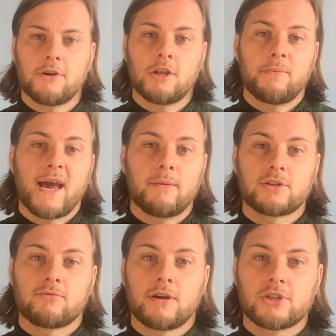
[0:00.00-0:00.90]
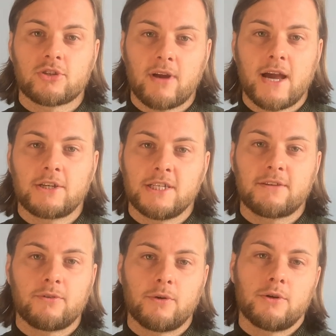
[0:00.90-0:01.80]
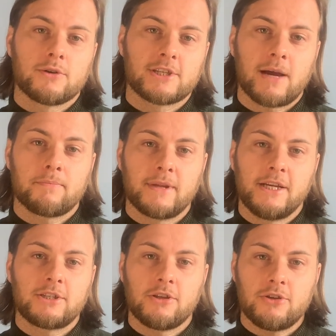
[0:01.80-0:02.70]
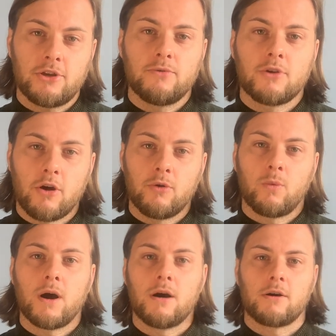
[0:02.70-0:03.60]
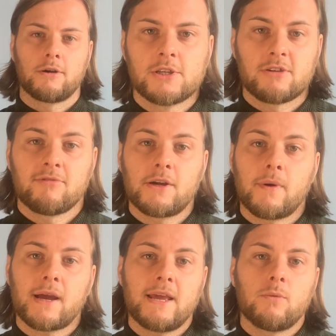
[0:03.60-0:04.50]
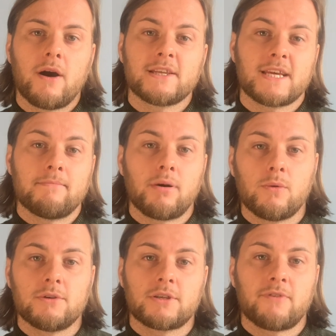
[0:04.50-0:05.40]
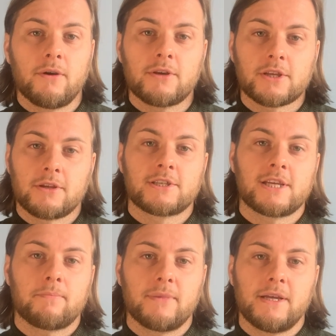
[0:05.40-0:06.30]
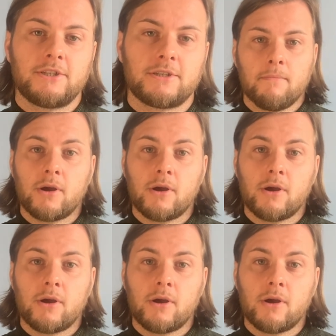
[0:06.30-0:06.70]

You're going to be able to run strategies for your sub-niche that you know work. So really quickly, why is it important to focus on a sub-niche?